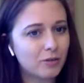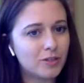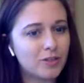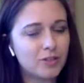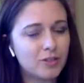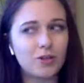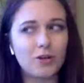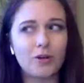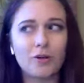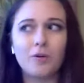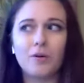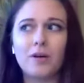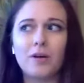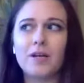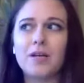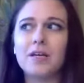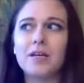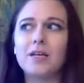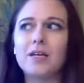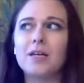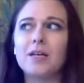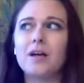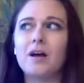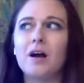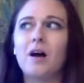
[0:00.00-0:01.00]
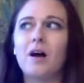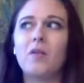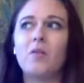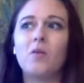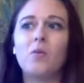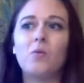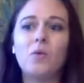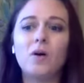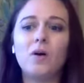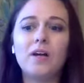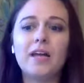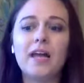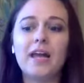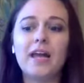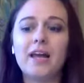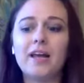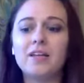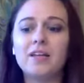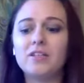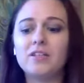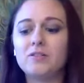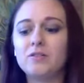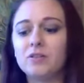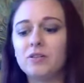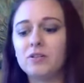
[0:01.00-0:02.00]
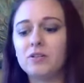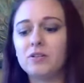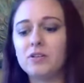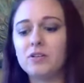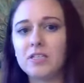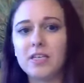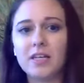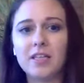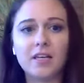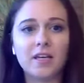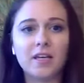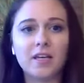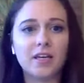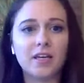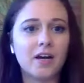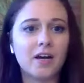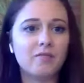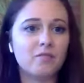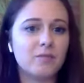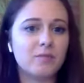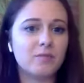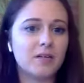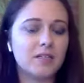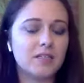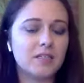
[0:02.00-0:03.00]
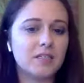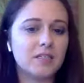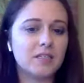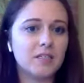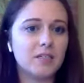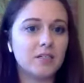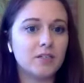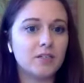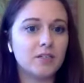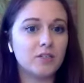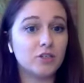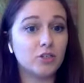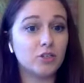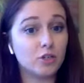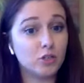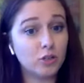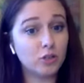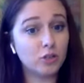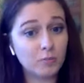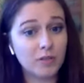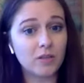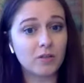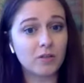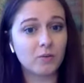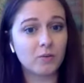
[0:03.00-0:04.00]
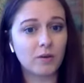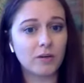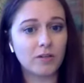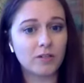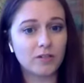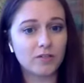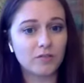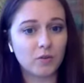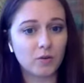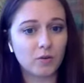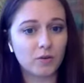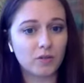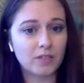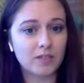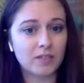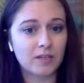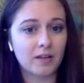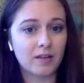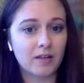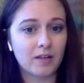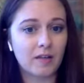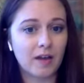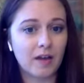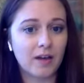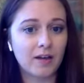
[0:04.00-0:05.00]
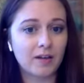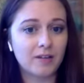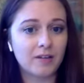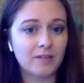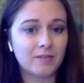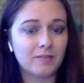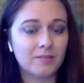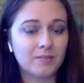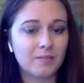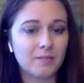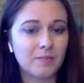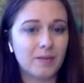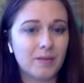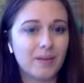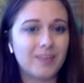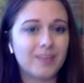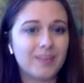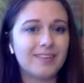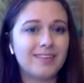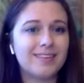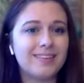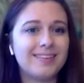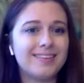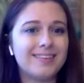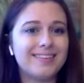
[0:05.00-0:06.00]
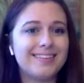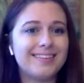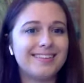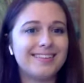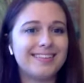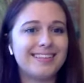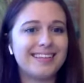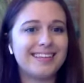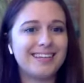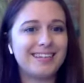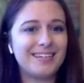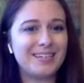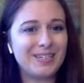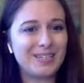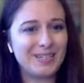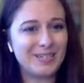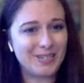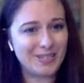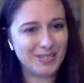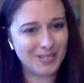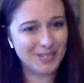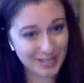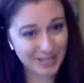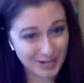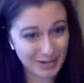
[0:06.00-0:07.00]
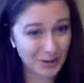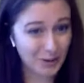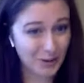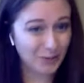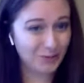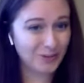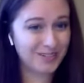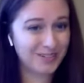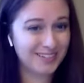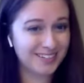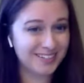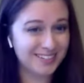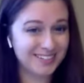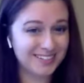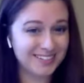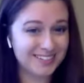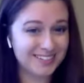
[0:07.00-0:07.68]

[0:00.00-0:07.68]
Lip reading: And so on the one hand, you could say that governments should be the ones focusing on that, but they don't.